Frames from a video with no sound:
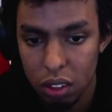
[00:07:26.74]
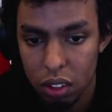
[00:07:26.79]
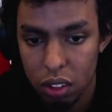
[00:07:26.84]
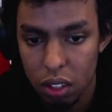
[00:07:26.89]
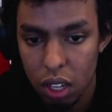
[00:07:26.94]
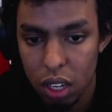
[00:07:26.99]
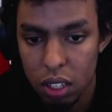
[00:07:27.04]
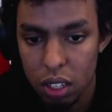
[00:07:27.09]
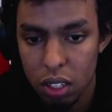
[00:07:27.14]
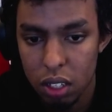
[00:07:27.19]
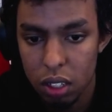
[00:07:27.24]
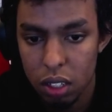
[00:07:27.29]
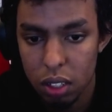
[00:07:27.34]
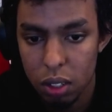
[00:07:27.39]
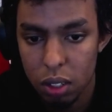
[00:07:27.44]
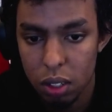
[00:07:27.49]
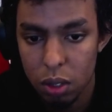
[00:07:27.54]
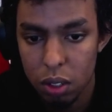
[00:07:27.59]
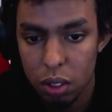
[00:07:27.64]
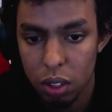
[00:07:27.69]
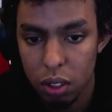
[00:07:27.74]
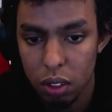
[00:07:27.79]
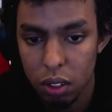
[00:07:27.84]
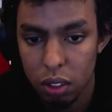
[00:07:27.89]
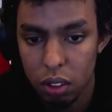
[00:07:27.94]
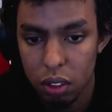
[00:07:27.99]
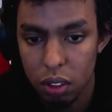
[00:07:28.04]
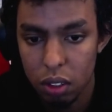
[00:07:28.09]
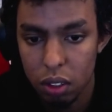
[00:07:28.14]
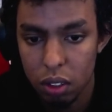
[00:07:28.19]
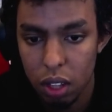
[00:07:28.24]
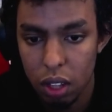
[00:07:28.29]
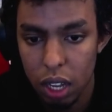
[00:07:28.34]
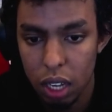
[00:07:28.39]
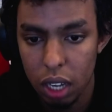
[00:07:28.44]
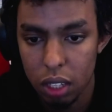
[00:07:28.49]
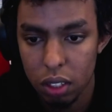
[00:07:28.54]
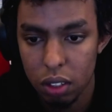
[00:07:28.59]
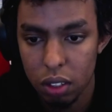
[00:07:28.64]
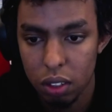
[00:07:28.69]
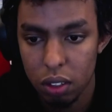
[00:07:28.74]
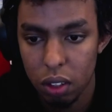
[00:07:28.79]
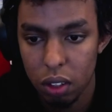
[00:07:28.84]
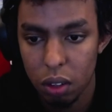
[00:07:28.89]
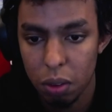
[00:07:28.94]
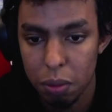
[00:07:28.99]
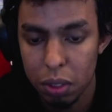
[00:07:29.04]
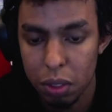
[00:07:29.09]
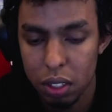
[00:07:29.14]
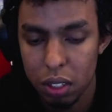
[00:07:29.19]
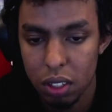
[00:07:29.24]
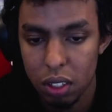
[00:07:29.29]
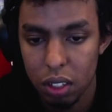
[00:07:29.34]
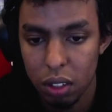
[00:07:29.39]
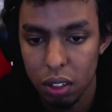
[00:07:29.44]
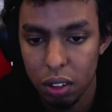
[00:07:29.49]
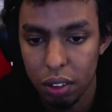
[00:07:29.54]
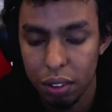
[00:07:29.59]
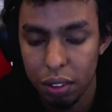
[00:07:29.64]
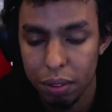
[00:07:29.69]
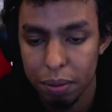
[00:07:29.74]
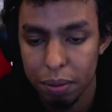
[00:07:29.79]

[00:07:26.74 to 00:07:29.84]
That doesn't excuse her actions though, but still.